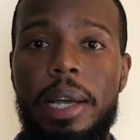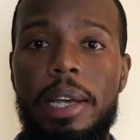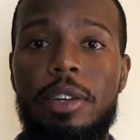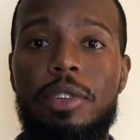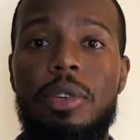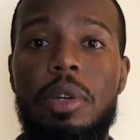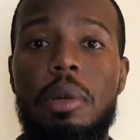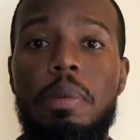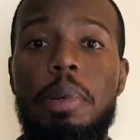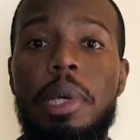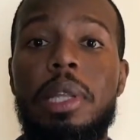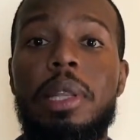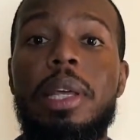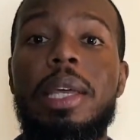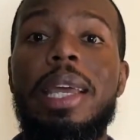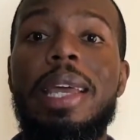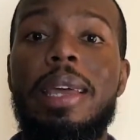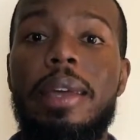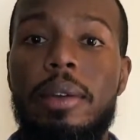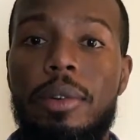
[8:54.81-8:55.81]
It should be
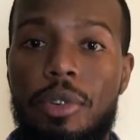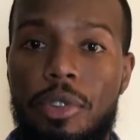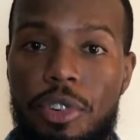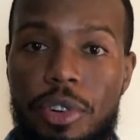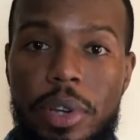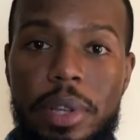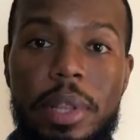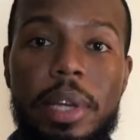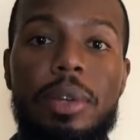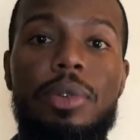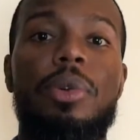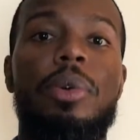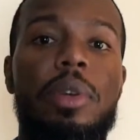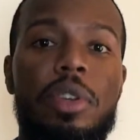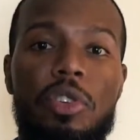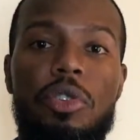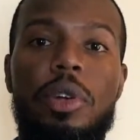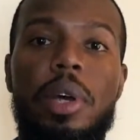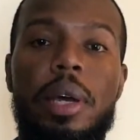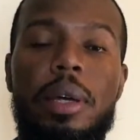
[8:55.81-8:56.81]
the energy that you're
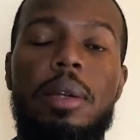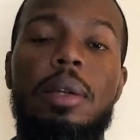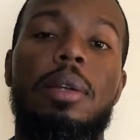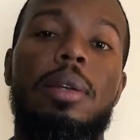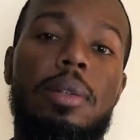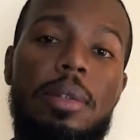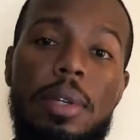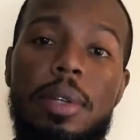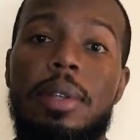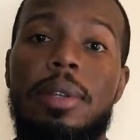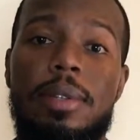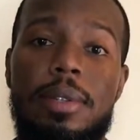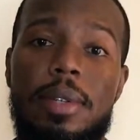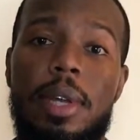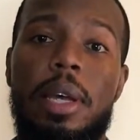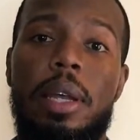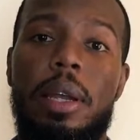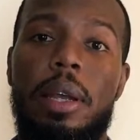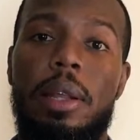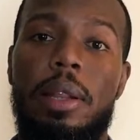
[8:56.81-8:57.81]
injecting into the
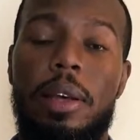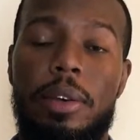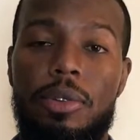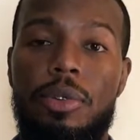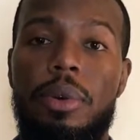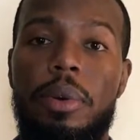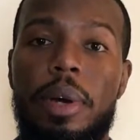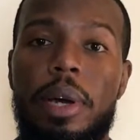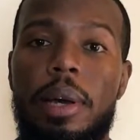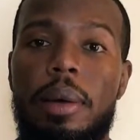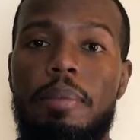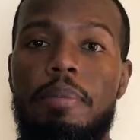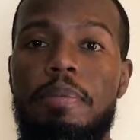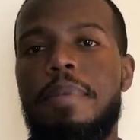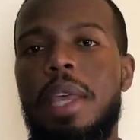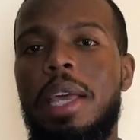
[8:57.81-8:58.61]
setting that you're at.